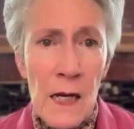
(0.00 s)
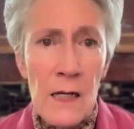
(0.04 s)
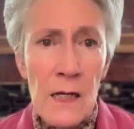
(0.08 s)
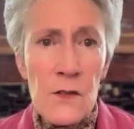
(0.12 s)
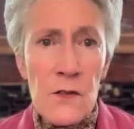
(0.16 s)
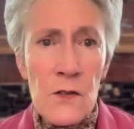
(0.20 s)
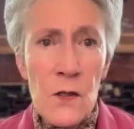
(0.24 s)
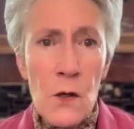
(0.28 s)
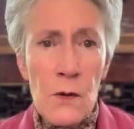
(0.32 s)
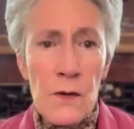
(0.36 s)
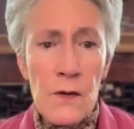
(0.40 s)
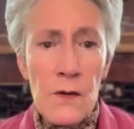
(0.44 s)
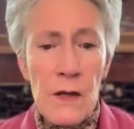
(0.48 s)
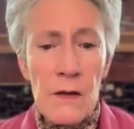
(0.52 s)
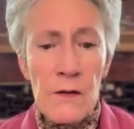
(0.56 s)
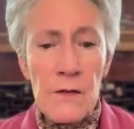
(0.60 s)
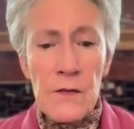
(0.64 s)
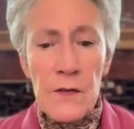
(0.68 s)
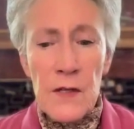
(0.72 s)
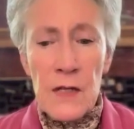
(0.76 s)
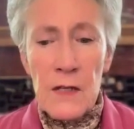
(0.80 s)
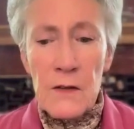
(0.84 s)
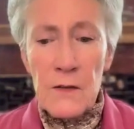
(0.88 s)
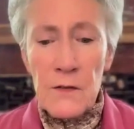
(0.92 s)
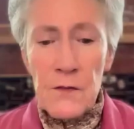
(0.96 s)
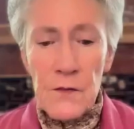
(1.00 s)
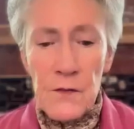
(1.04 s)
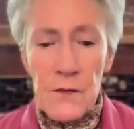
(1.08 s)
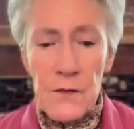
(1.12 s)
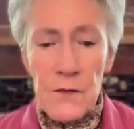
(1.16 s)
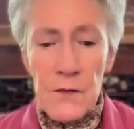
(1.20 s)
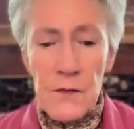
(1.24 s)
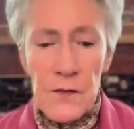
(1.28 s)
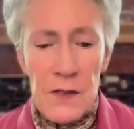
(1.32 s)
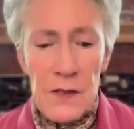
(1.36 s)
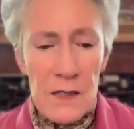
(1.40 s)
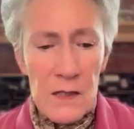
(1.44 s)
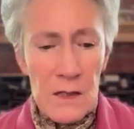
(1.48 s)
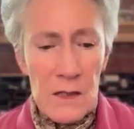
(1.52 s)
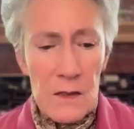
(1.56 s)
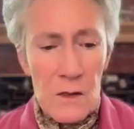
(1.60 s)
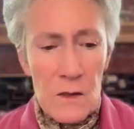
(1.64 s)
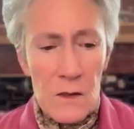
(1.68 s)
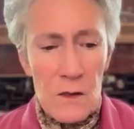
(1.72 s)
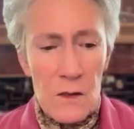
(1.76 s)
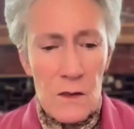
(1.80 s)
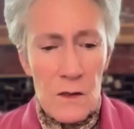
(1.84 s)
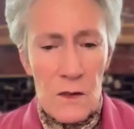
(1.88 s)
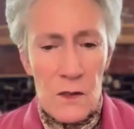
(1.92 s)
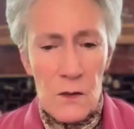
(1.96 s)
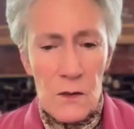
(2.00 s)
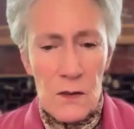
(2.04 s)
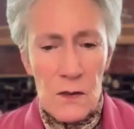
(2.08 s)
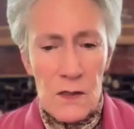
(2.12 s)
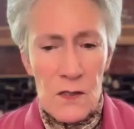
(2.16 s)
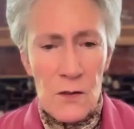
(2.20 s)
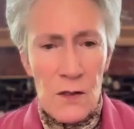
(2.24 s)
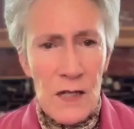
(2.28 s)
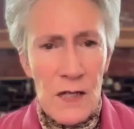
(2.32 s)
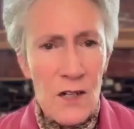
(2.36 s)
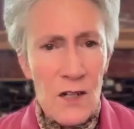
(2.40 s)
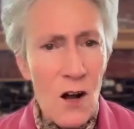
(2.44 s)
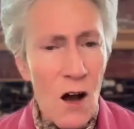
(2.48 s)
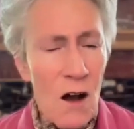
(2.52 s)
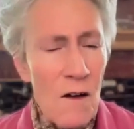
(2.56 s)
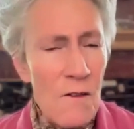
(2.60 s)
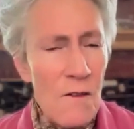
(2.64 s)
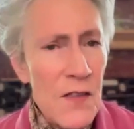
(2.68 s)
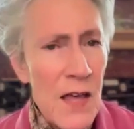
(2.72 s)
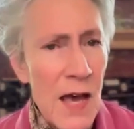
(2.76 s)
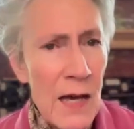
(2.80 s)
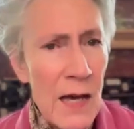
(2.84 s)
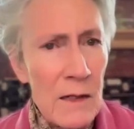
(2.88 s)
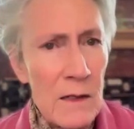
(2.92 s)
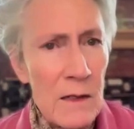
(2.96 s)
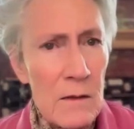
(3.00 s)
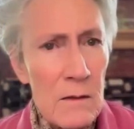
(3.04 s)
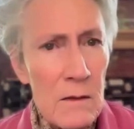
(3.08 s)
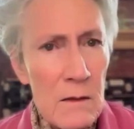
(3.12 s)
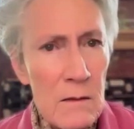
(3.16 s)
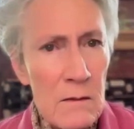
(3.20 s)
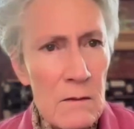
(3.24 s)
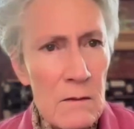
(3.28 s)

And so if this, to get off that,